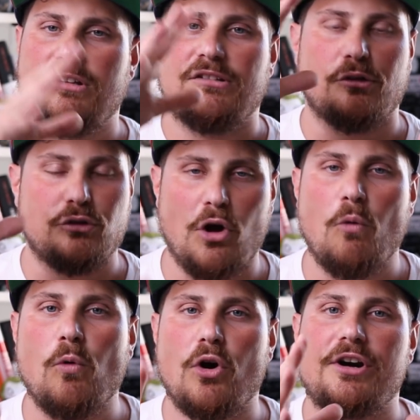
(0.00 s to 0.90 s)
so
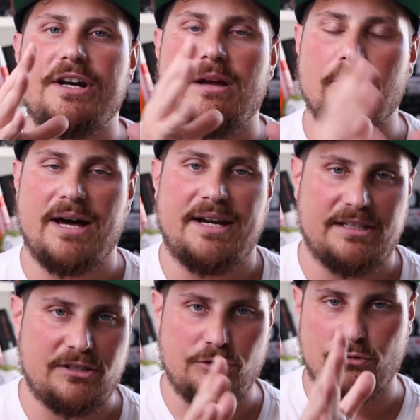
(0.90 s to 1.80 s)
don't worry about
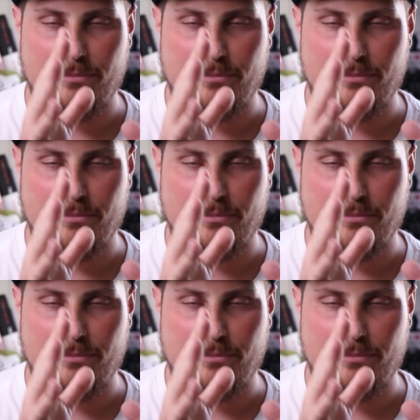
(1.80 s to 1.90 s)
it too